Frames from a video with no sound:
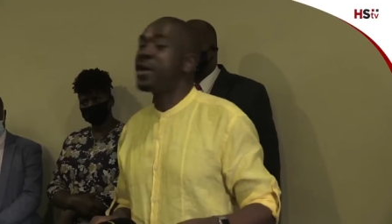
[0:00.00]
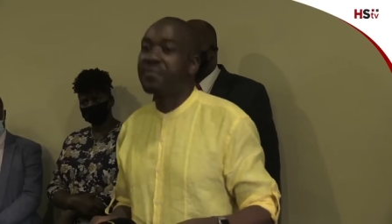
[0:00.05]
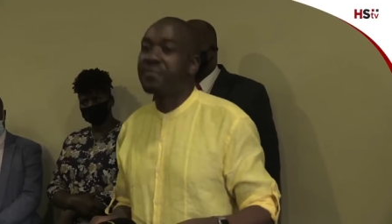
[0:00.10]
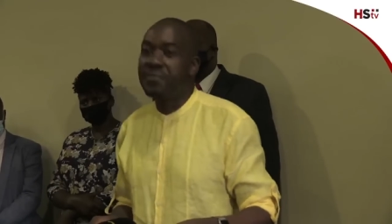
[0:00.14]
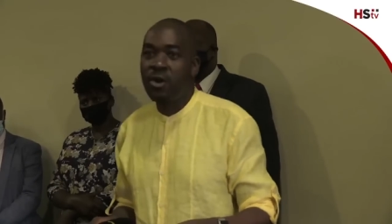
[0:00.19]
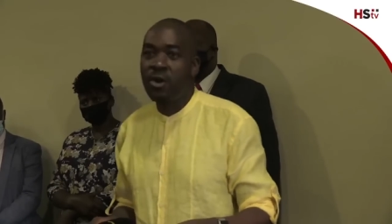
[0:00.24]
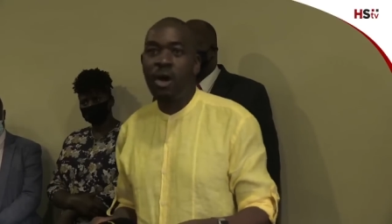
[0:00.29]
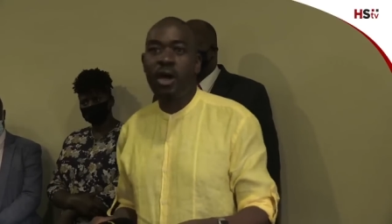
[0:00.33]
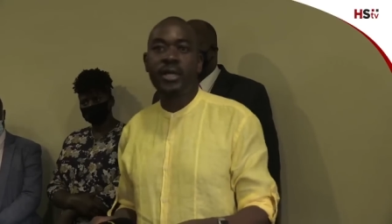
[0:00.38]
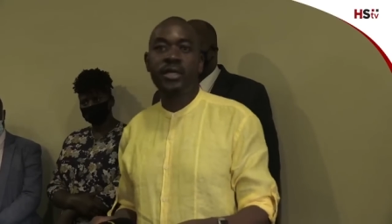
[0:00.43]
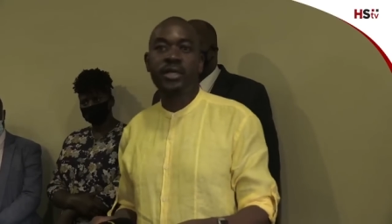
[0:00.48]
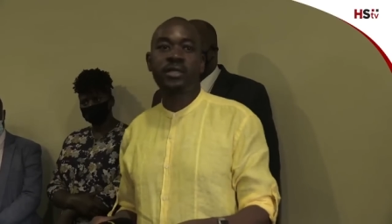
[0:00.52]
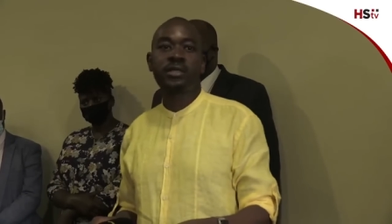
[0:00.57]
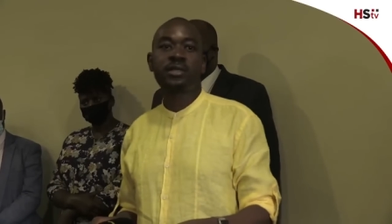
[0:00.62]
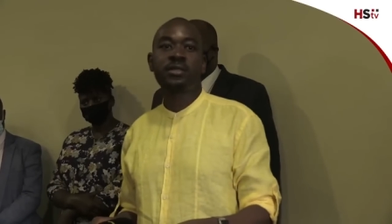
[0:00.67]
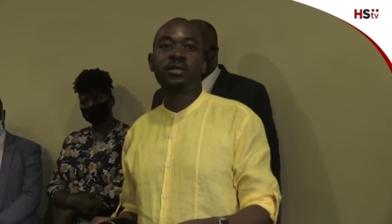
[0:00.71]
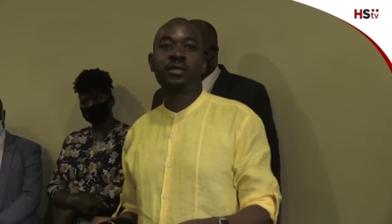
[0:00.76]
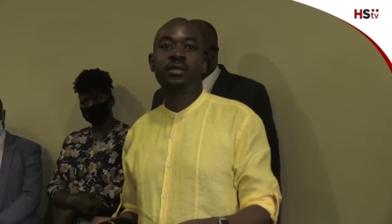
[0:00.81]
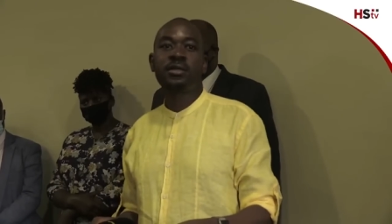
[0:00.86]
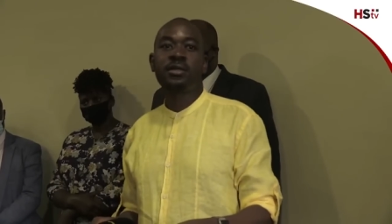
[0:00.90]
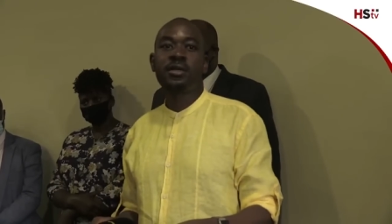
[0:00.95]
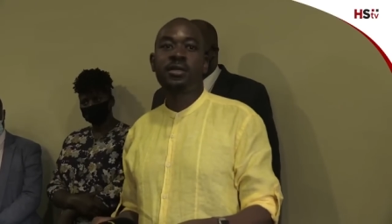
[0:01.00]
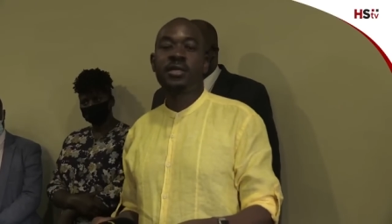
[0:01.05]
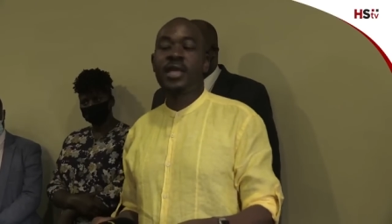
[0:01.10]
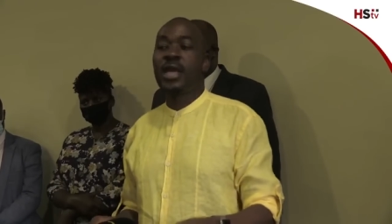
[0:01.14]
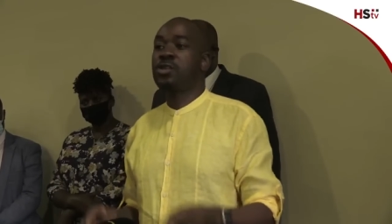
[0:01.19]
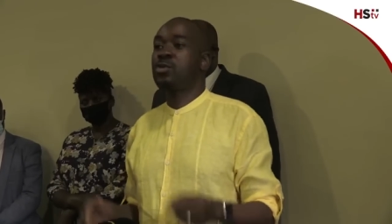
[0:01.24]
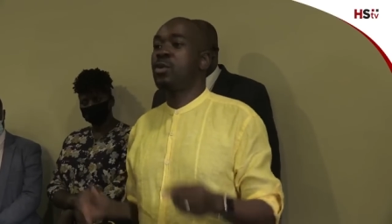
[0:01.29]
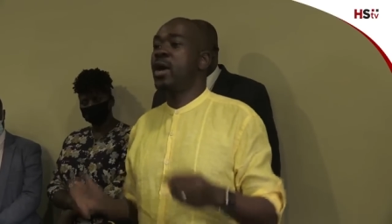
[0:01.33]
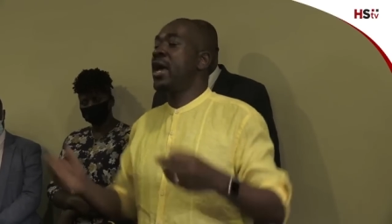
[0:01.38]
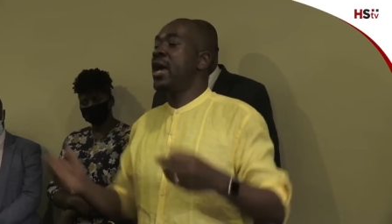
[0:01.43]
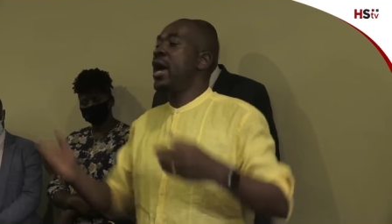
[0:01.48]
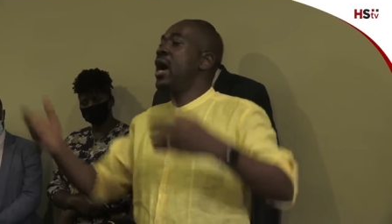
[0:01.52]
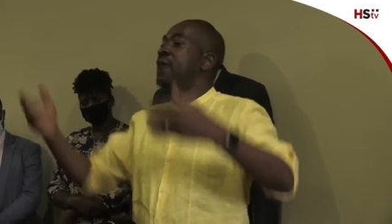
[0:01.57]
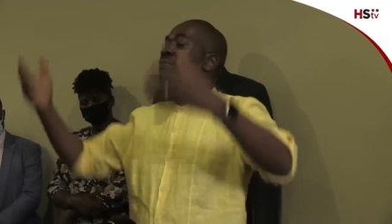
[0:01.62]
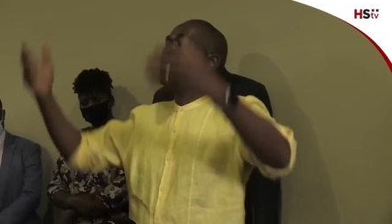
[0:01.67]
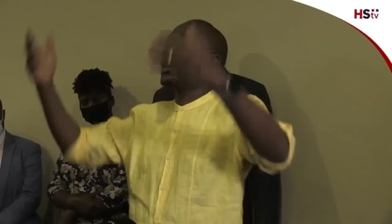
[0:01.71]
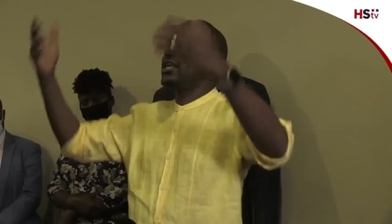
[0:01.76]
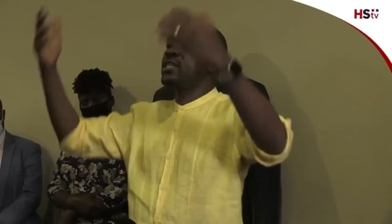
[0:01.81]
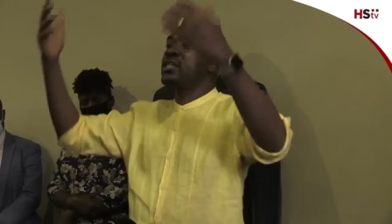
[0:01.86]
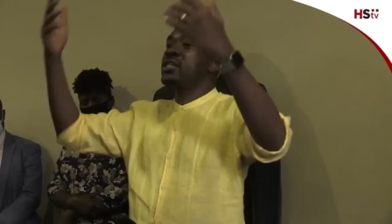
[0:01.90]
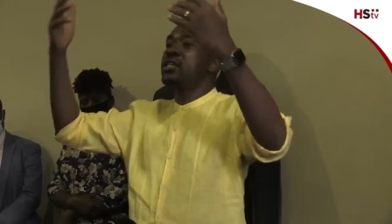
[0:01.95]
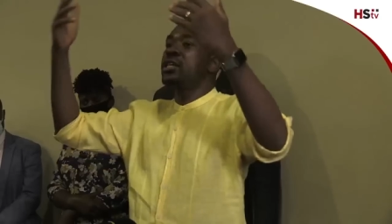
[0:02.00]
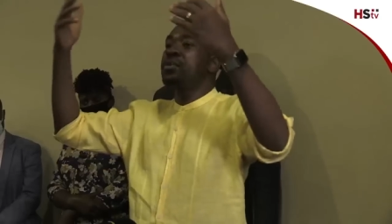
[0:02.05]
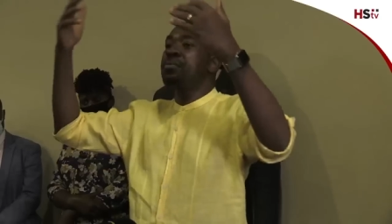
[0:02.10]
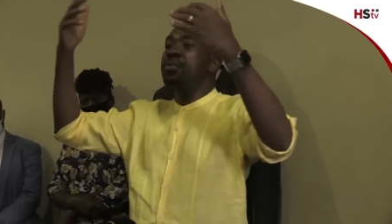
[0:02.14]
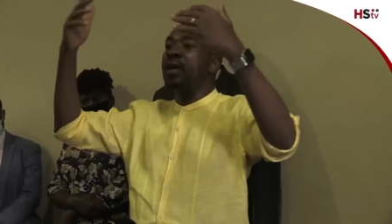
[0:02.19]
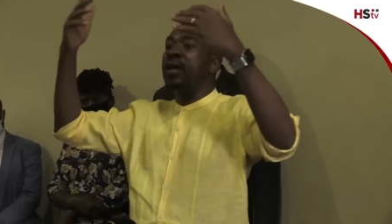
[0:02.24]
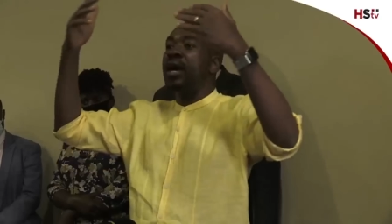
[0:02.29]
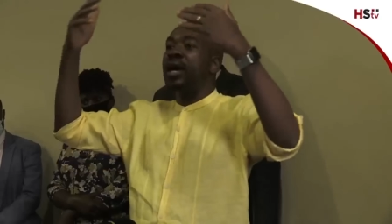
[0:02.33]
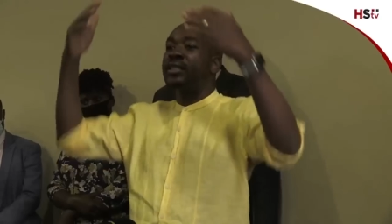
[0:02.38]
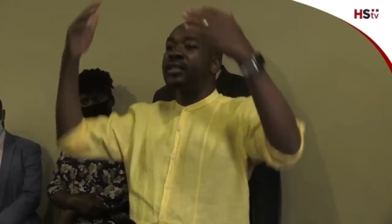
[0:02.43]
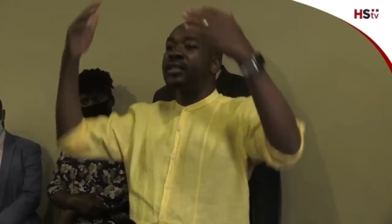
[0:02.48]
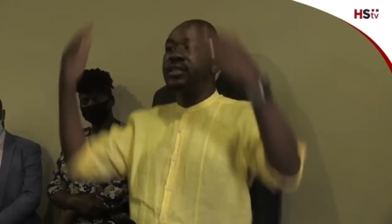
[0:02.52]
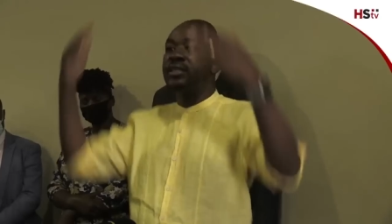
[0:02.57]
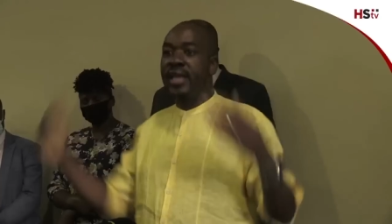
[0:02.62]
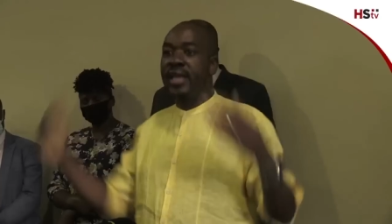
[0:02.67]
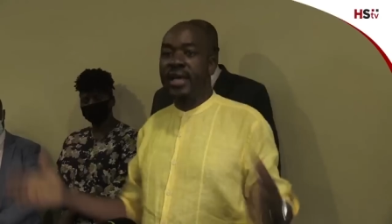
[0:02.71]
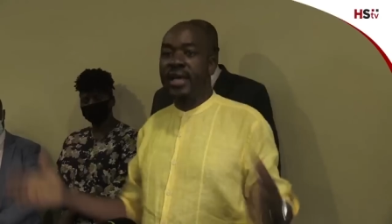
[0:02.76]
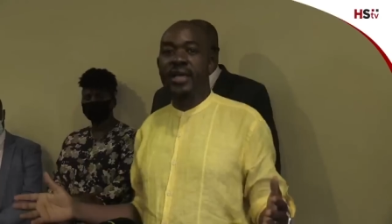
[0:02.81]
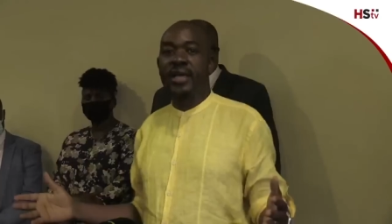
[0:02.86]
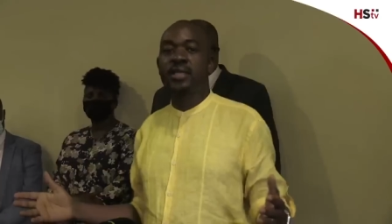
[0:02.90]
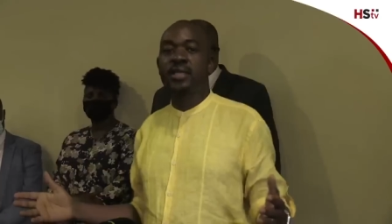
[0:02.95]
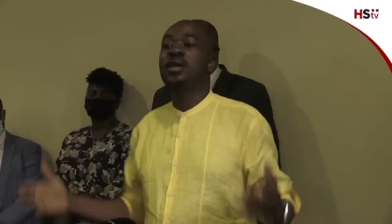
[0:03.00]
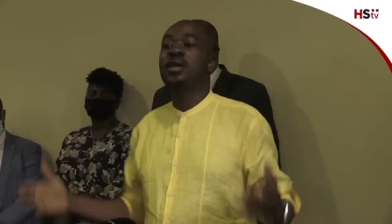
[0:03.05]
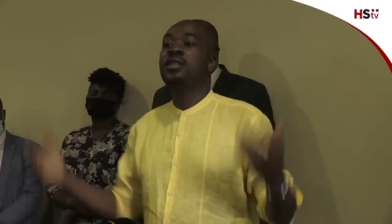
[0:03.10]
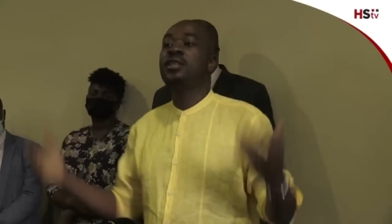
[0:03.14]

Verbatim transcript: F know it. That's why after stripping us naked,